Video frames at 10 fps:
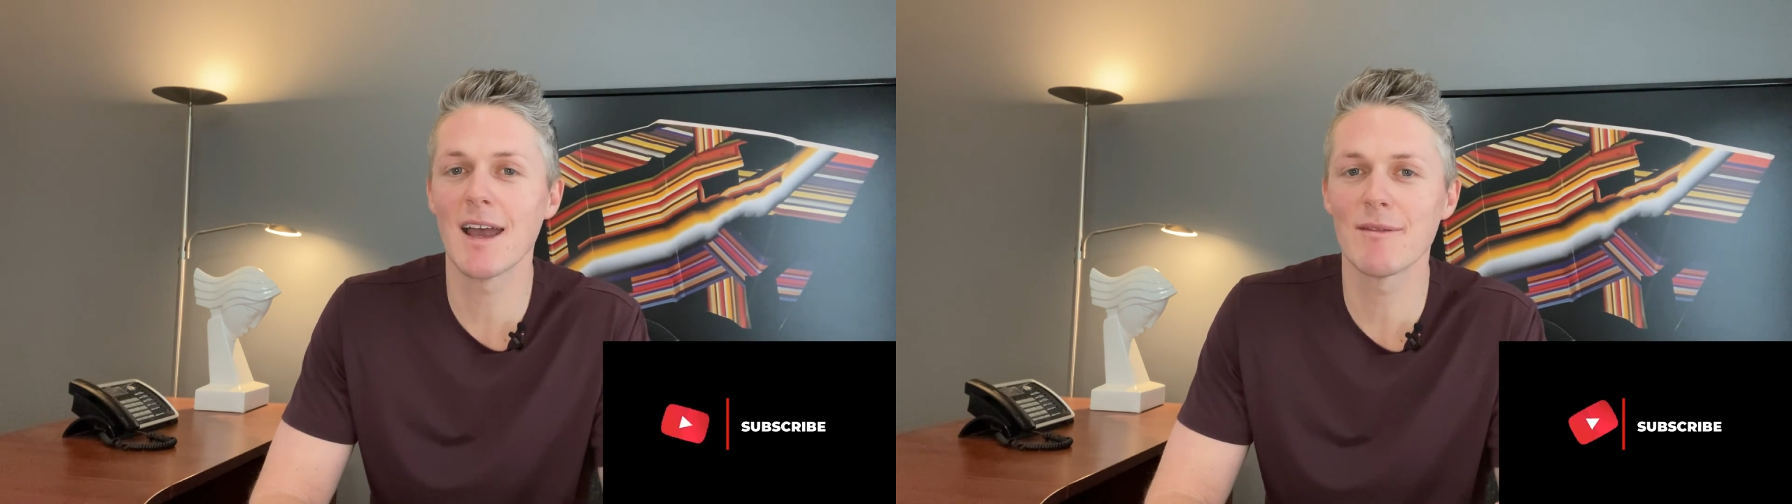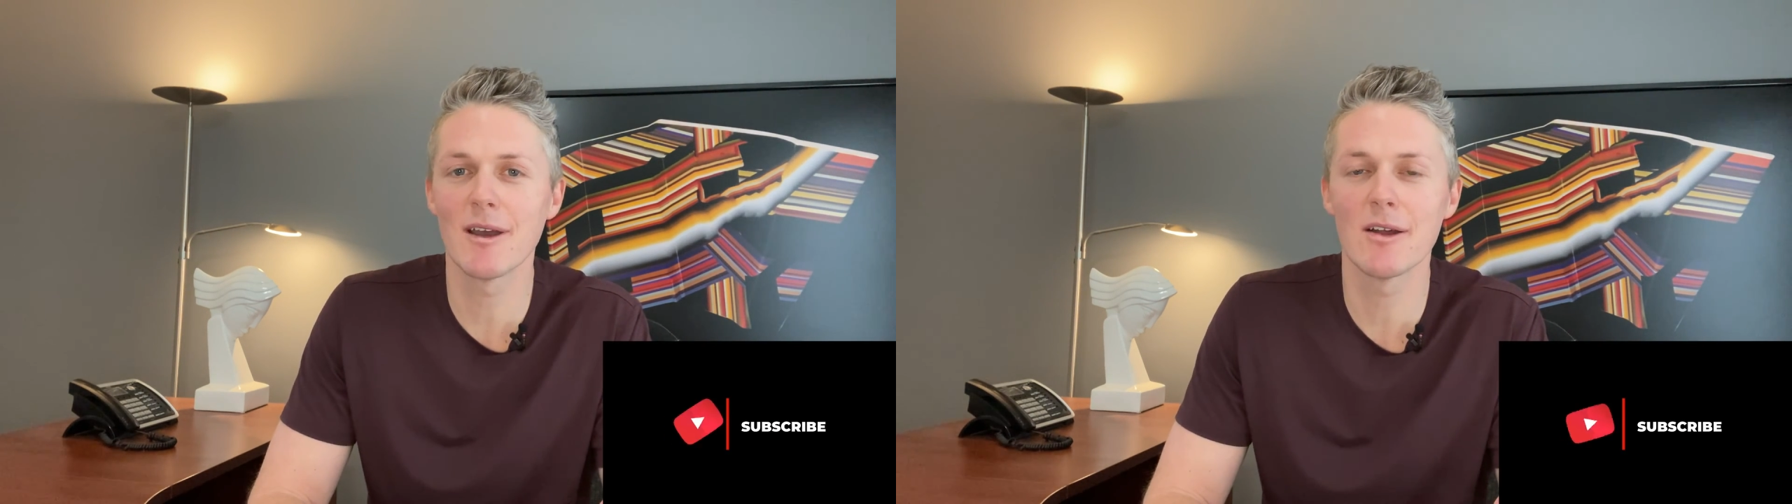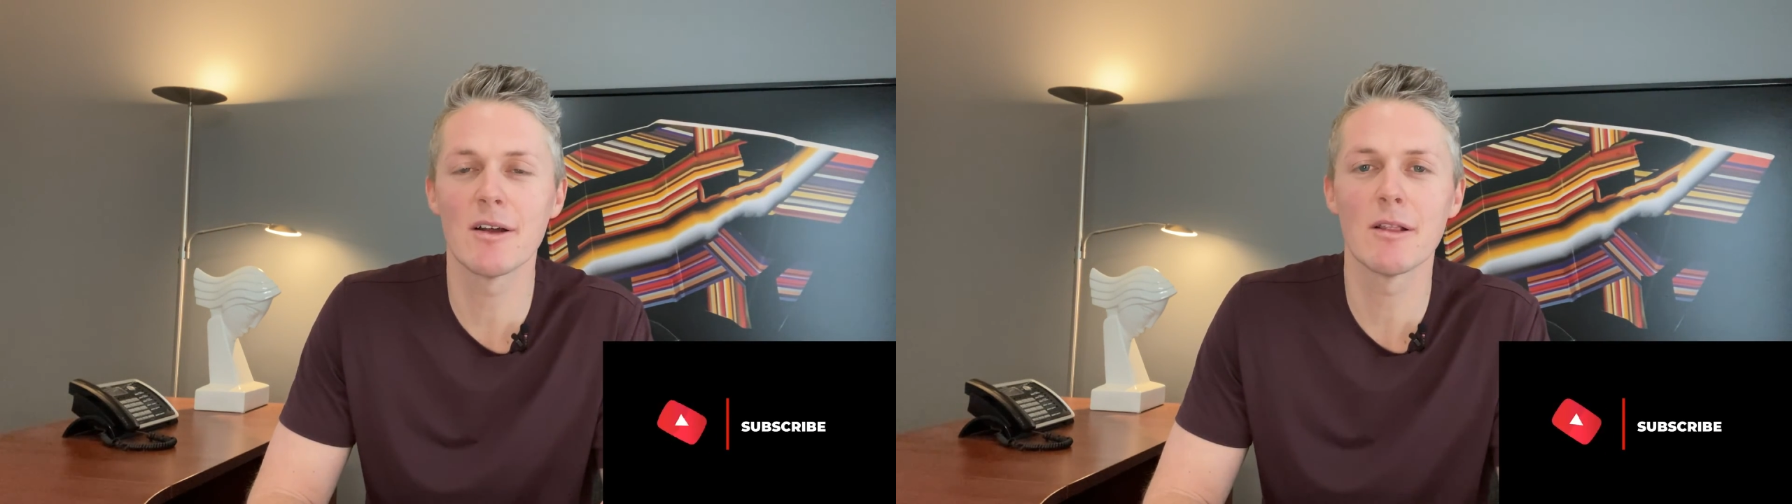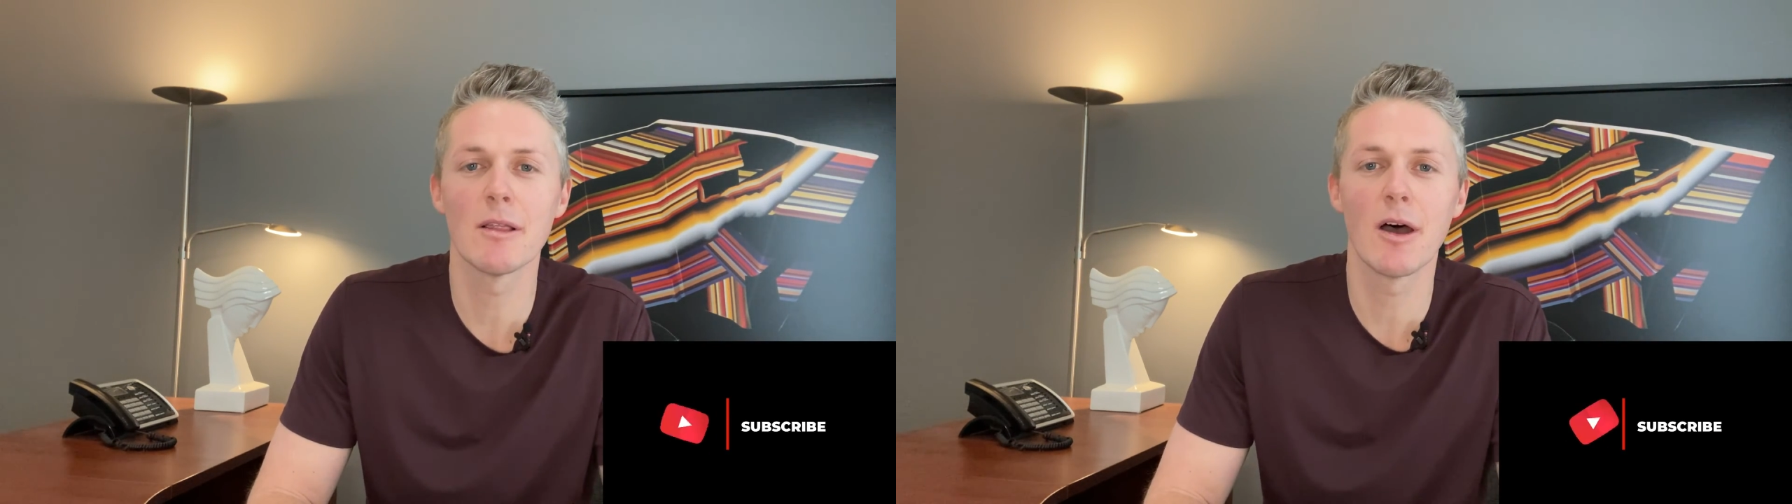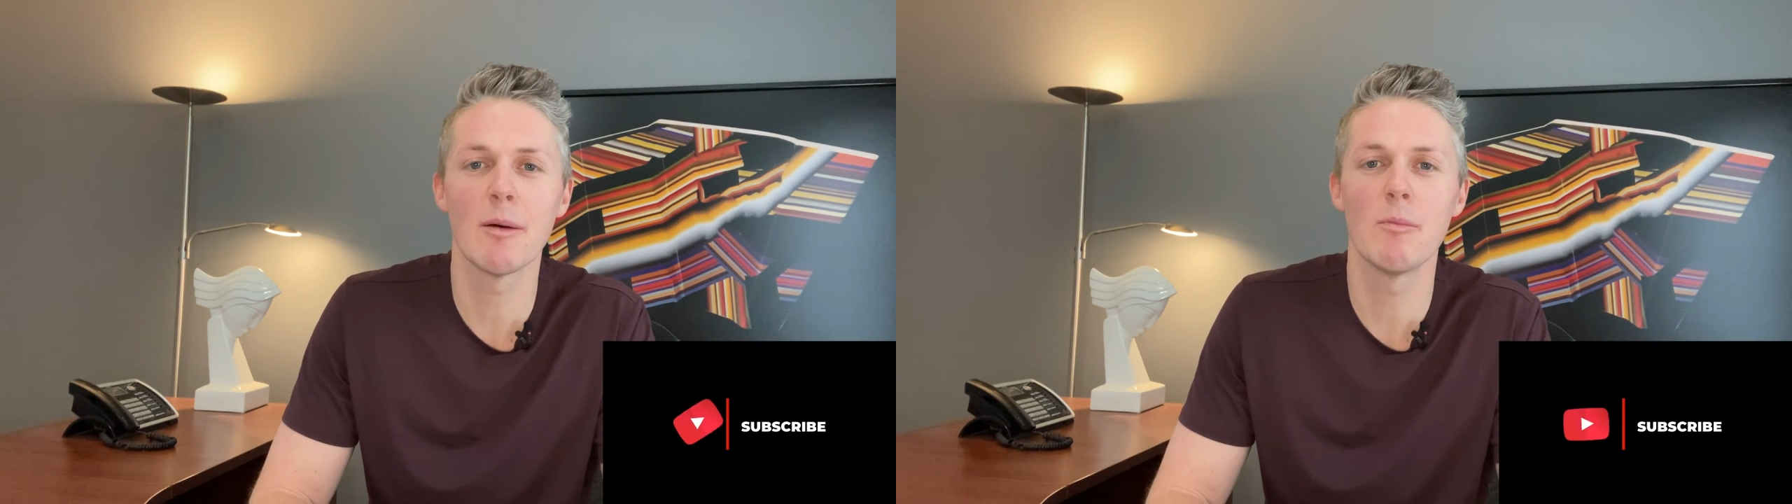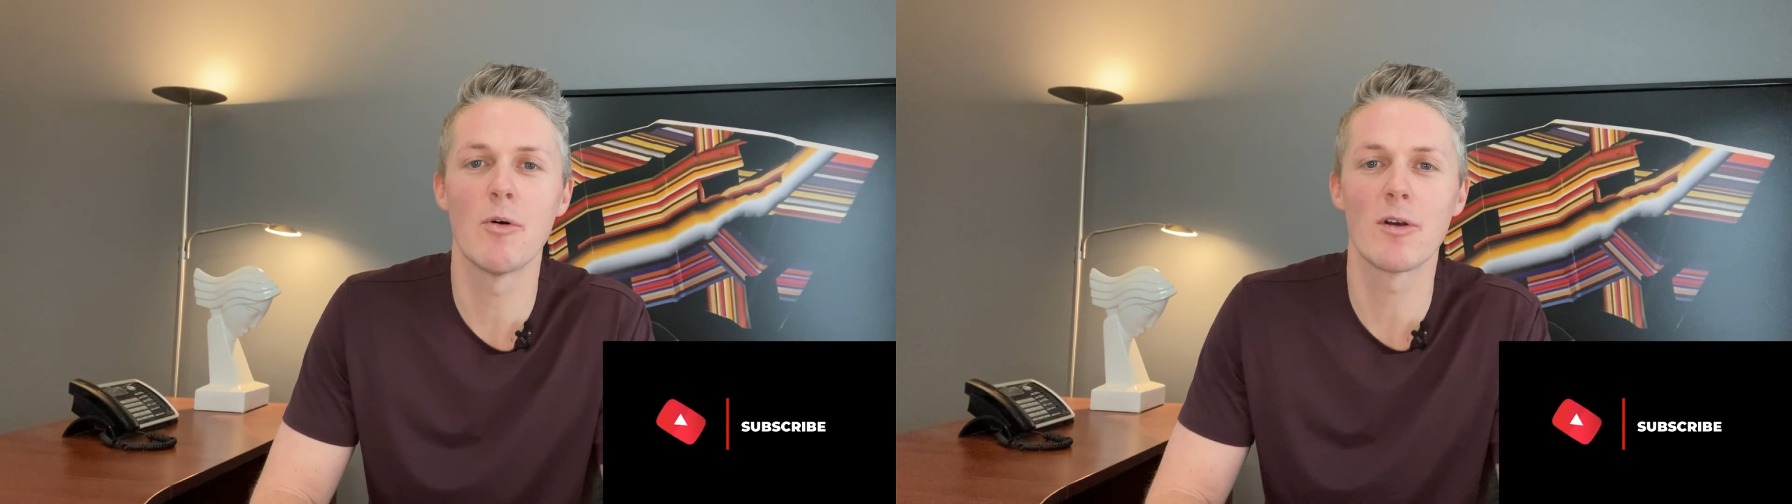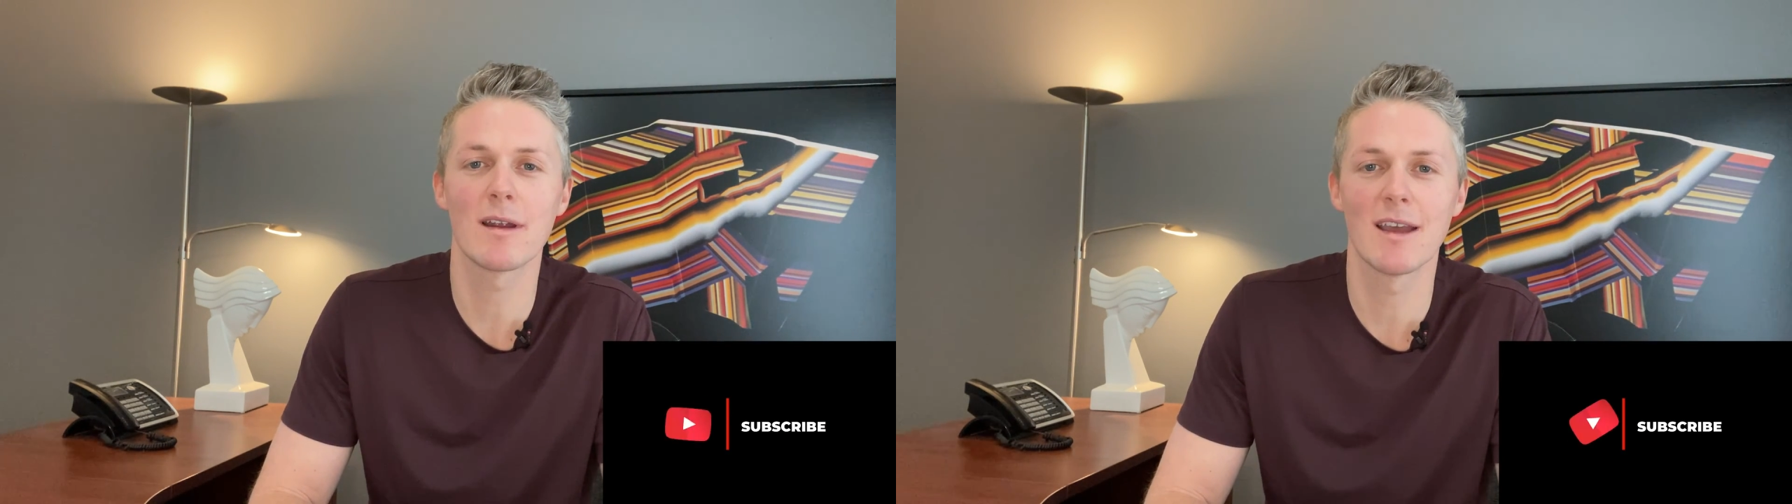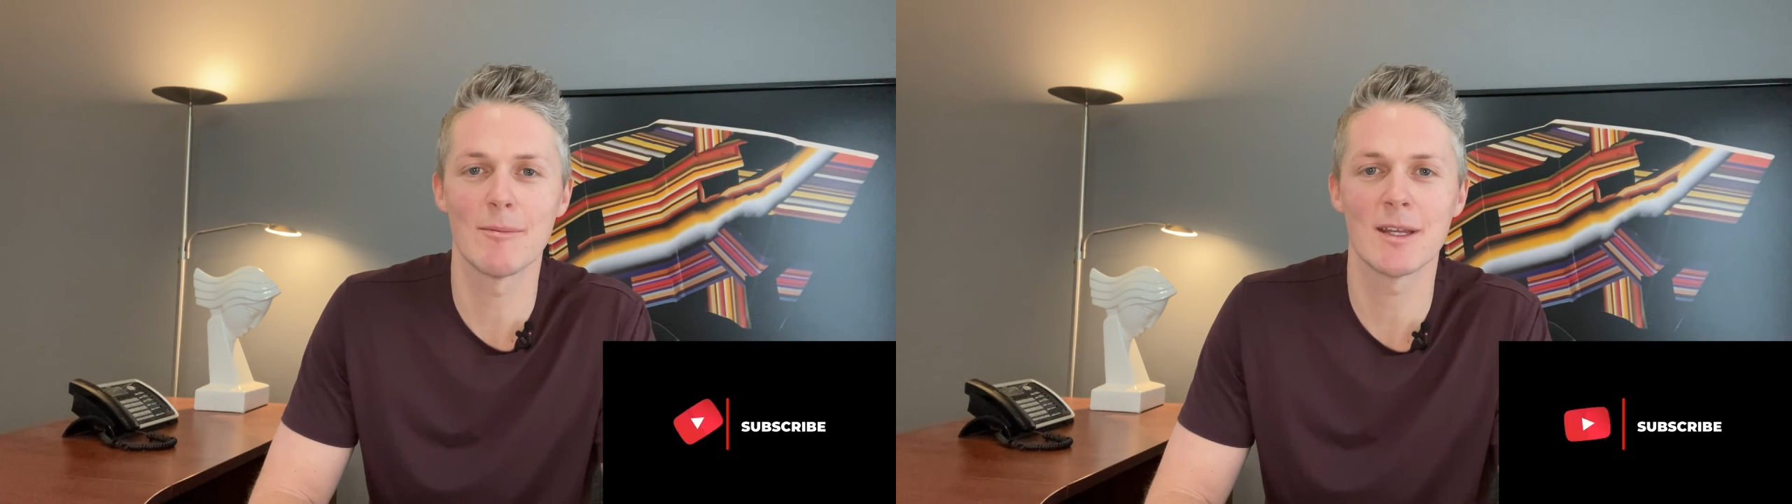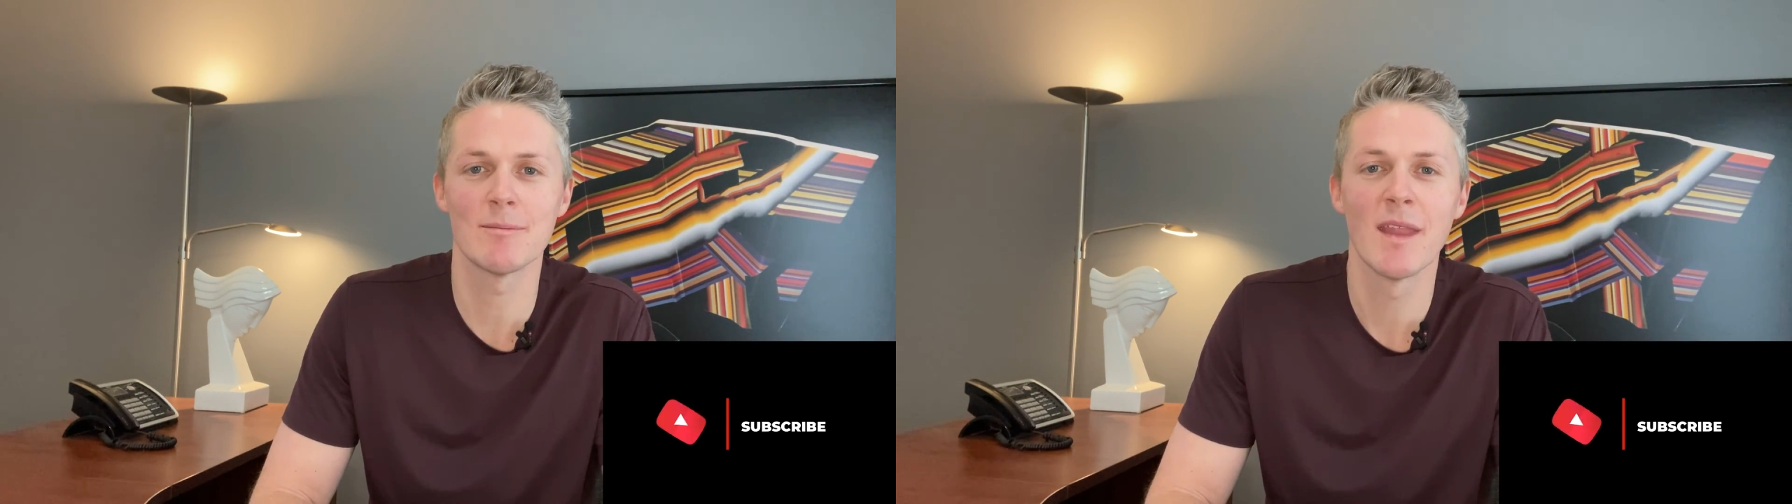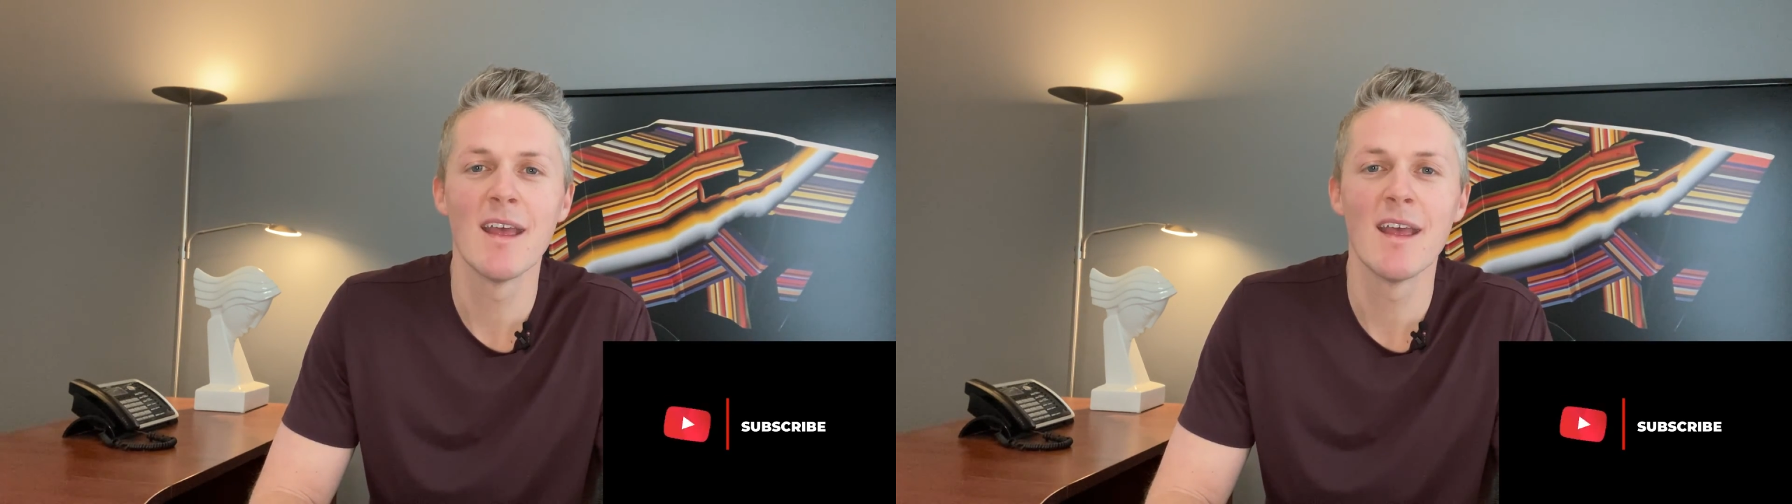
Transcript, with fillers: I've got a lot more coming.